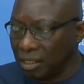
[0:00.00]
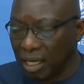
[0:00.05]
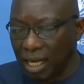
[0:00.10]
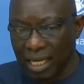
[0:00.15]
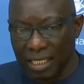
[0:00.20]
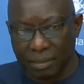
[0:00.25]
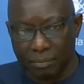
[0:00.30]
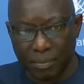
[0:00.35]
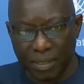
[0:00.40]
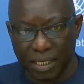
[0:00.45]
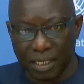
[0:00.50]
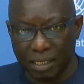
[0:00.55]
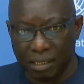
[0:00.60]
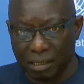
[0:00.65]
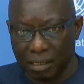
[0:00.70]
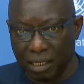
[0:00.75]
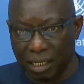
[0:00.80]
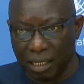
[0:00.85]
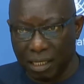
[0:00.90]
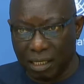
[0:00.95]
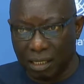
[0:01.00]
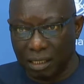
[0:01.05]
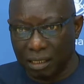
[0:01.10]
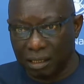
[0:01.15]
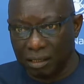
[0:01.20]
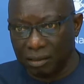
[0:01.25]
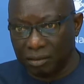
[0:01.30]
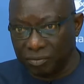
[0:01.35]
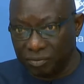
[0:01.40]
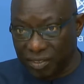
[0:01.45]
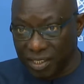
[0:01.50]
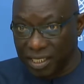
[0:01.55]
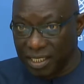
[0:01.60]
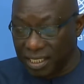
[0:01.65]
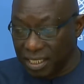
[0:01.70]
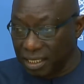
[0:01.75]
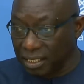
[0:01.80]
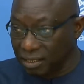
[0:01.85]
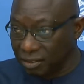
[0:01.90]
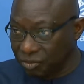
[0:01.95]
has been uh,
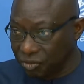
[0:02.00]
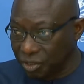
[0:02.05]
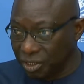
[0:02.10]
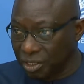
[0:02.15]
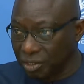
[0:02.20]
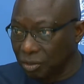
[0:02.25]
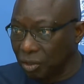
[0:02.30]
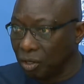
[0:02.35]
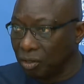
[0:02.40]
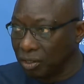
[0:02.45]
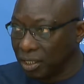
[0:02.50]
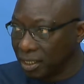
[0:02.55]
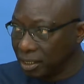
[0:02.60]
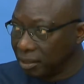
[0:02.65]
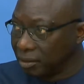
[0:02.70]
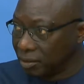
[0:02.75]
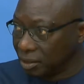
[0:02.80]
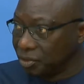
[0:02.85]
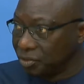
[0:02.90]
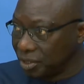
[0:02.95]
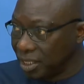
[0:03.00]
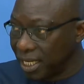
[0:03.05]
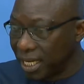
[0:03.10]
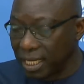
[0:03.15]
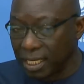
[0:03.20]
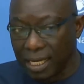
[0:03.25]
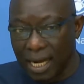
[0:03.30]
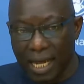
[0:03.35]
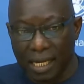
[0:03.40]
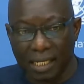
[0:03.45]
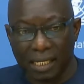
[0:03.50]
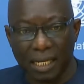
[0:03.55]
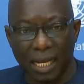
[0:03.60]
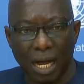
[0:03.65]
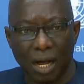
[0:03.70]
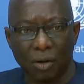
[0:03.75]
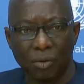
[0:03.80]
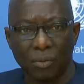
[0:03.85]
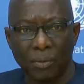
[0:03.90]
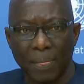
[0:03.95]
visiting. She's, already, she's there right
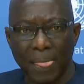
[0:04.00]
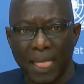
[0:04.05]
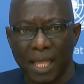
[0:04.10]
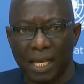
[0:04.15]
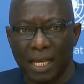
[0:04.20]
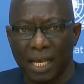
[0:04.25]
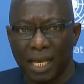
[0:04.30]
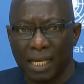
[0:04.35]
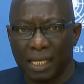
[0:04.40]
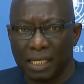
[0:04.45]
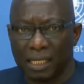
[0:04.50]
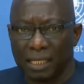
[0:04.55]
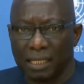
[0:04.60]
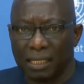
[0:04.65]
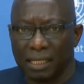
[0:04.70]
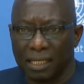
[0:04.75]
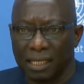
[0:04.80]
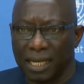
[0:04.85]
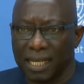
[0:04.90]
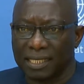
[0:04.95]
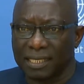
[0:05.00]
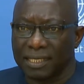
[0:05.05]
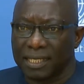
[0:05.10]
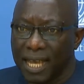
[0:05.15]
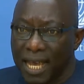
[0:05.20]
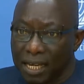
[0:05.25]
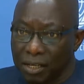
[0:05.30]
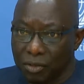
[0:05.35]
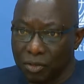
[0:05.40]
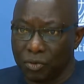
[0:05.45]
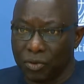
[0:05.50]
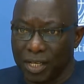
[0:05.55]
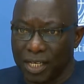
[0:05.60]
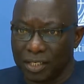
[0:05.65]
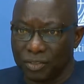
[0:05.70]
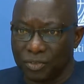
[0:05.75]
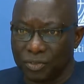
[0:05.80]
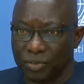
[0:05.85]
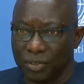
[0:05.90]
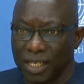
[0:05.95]
now. And let's
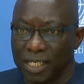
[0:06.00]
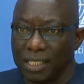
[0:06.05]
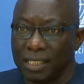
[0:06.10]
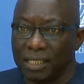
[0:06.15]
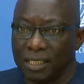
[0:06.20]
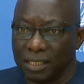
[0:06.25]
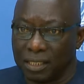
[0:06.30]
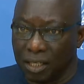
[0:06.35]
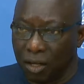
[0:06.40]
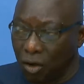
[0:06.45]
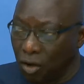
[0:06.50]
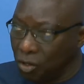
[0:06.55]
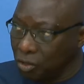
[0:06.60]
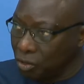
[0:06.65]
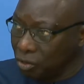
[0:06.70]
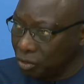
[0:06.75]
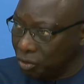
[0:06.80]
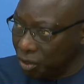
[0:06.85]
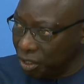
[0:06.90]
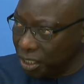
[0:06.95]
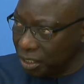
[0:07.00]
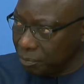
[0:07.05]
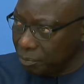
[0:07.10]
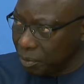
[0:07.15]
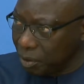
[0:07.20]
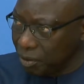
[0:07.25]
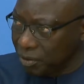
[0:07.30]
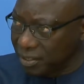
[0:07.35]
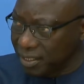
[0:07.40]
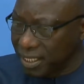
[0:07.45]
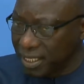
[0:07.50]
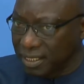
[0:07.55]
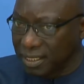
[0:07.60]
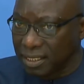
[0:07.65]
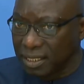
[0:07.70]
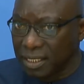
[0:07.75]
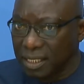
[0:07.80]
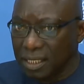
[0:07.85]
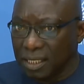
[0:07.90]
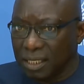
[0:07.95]
encourage really the ongoing
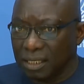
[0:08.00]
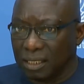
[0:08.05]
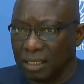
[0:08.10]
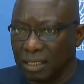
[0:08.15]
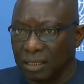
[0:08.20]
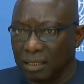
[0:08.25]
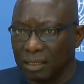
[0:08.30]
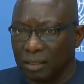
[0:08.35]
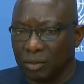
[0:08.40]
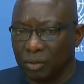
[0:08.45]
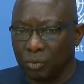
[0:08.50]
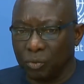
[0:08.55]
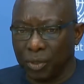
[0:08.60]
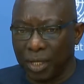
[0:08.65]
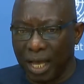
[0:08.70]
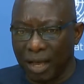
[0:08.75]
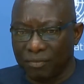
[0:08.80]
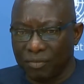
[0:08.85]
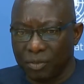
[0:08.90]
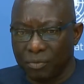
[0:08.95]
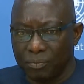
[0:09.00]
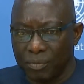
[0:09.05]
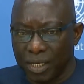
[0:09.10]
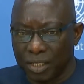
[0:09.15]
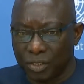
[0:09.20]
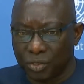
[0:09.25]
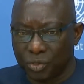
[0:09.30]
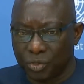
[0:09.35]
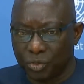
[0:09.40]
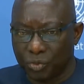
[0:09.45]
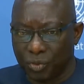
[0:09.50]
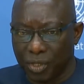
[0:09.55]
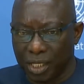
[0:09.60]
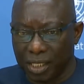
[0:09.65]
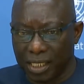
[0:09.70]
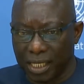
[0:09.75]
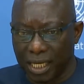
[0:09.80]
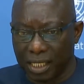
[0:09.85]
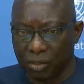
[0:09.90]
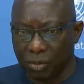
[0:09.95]
process. Uh, we have to make
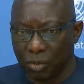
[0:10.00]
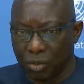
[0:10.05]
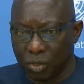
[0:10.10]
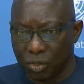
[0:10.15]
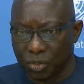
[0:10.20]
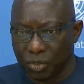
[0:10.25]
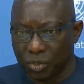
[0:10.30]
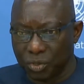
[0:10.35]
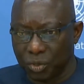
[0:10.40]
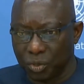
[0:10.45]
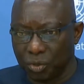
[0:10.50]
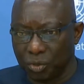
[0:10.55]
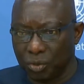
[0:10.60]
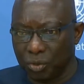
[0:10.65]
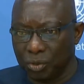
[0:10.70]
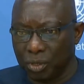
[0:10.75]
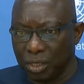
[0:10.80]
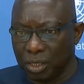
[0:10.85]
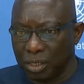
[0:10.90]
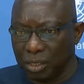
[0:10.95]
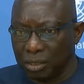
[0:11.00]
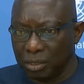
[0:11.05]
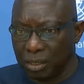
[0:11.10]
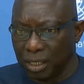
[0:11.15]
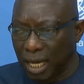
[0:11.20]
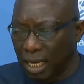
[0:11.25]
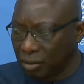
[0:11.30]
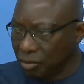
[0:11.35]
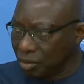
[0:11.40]
sure that also the